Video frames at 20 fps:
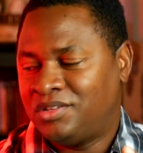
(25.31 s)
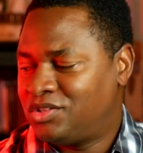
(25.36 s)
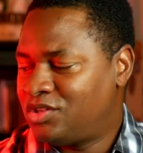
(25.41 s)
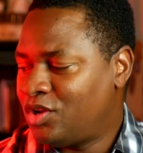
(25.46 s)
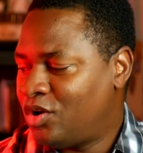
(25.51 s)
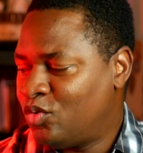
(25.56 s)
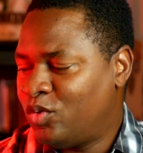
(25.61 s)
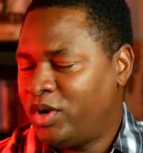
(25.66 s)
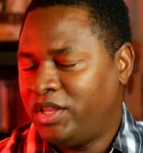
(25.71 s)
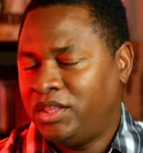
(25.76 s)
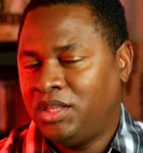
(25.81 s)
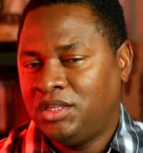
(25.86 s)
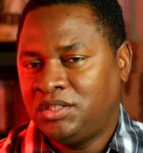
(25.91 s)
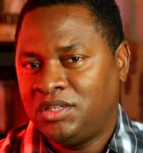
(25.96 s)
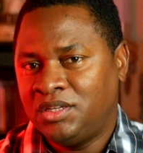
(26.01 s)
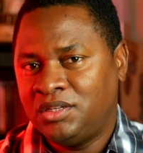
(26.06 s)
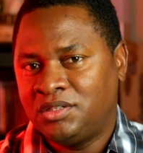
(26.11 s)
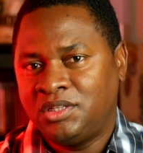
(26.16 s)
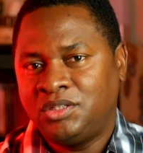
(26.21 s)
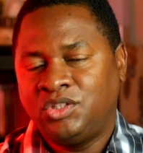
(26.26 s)
So what this
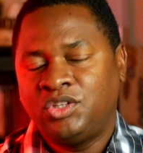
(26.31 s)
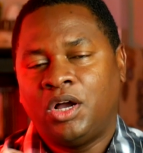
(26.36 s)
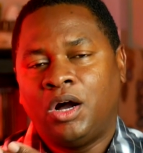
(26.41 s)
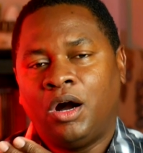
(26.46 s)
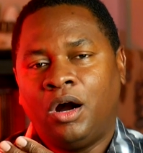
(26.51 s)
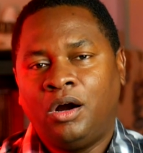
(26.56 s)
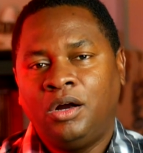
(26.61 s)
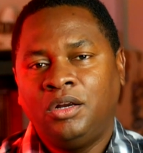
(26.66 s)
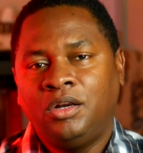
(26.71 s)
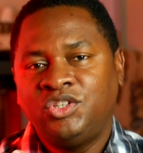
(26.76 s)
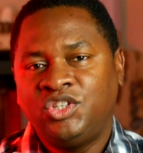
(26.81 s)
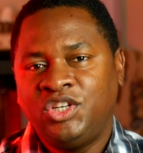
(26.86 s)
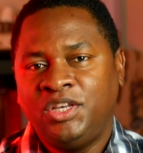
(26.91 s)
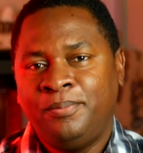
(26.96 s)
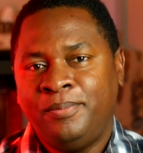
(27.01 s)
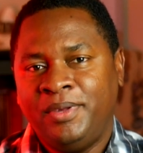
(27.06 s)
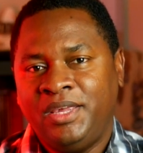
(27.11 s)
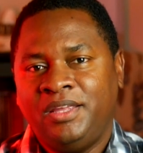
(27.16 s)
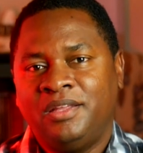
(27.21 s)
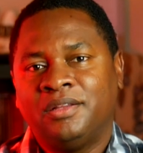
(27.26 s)
is, it's a
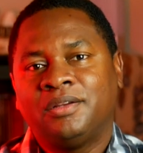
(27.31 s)
RGB